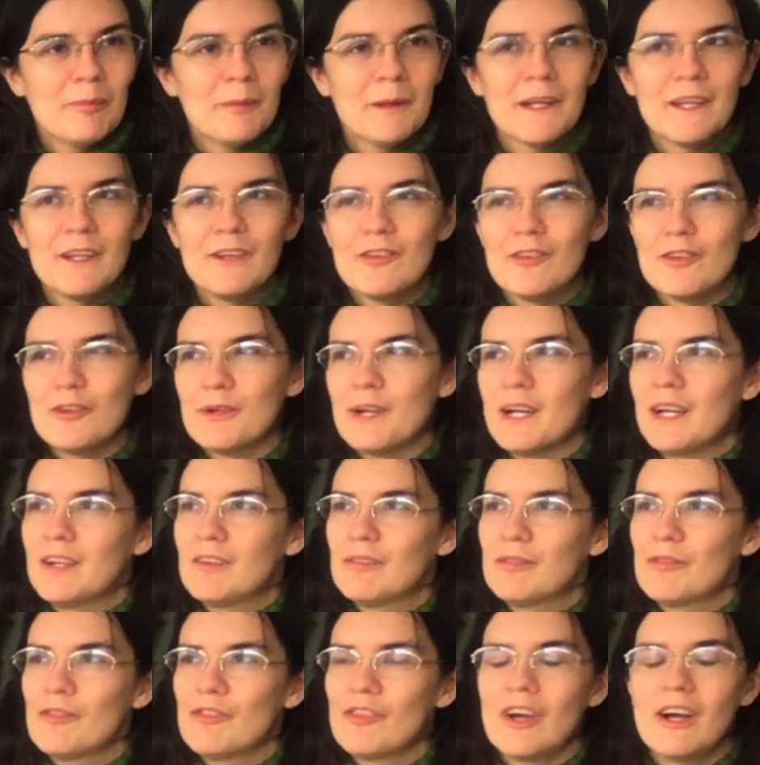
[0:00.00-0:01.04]
but I do have
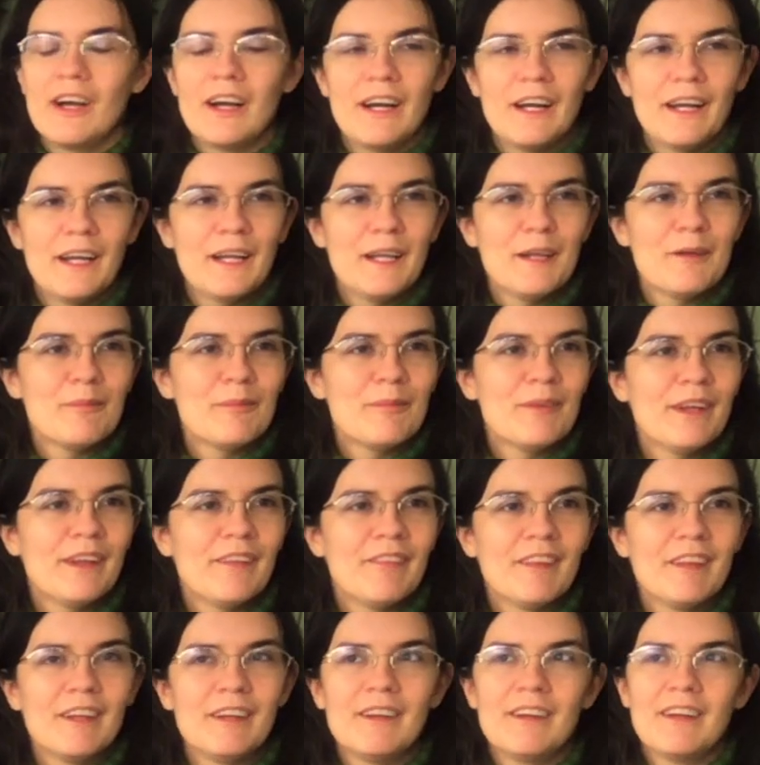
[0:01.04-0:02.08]
time,
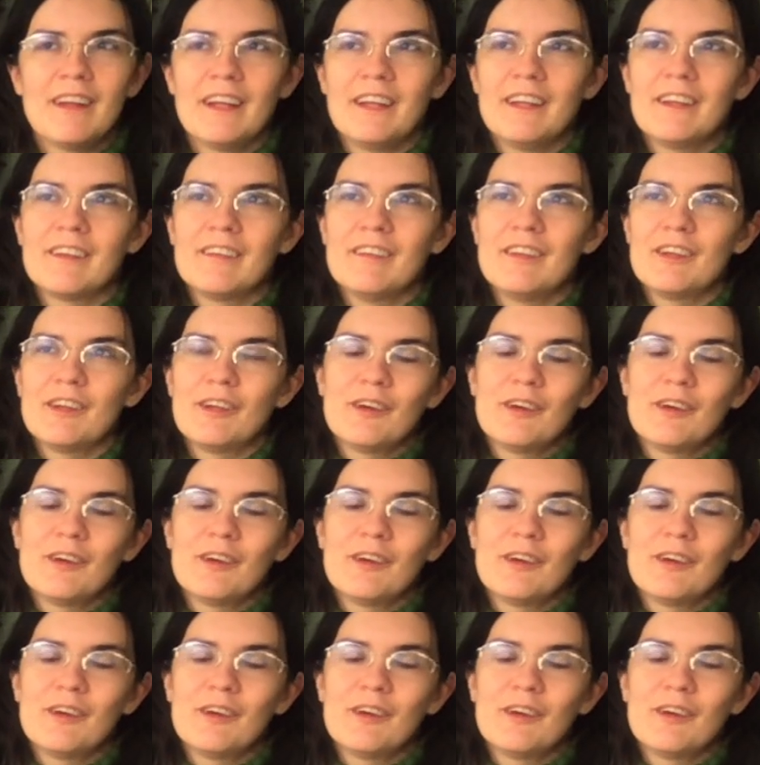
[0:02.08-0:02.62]
and then I get,